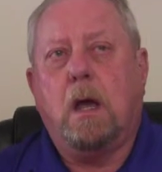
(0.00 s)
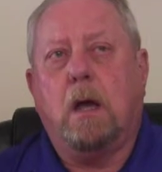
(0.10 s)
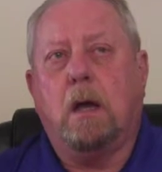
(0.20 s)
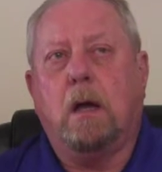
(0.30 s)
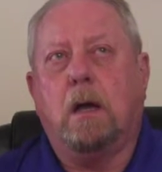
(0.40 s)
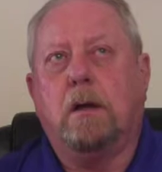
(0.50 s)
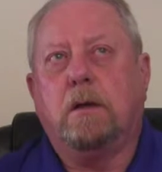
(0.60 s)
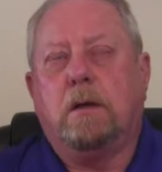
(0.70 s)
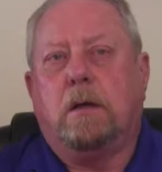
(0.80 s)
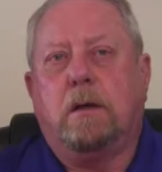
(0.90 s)

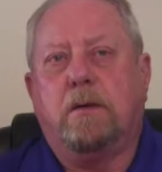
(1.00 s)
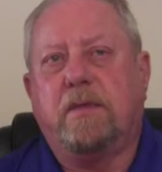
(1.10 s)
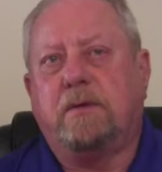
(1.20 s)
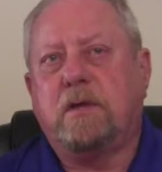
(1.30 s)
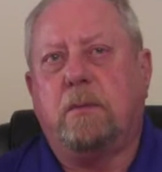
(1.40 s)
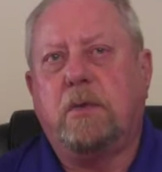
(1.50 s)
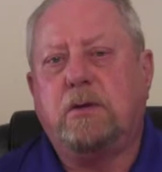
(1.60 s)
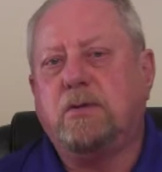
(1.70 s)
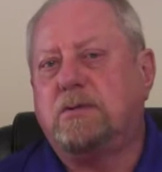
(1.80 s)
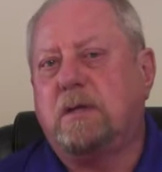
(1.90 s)
At that time they
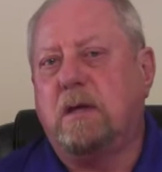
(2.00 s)
used to